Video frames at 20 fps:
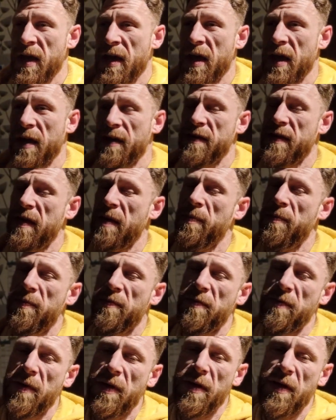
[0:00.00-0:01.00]
except
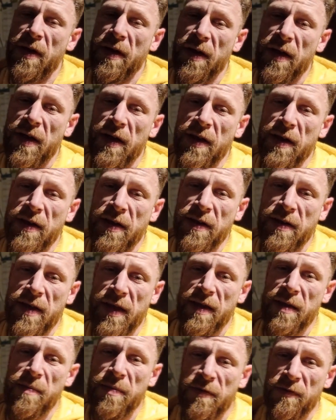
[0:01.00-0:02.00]
uh, the
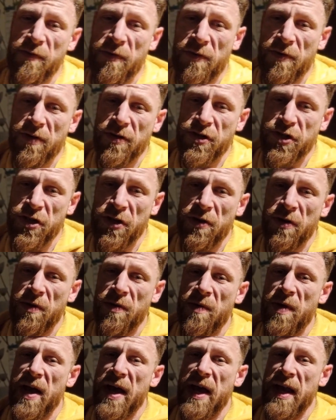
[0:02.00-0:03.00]
day before the
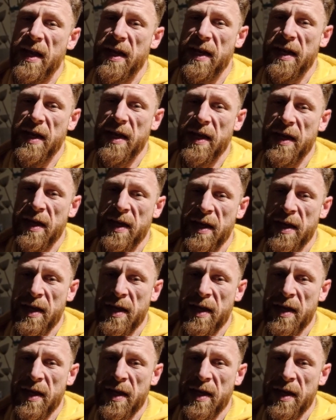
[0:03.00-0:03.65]
show and the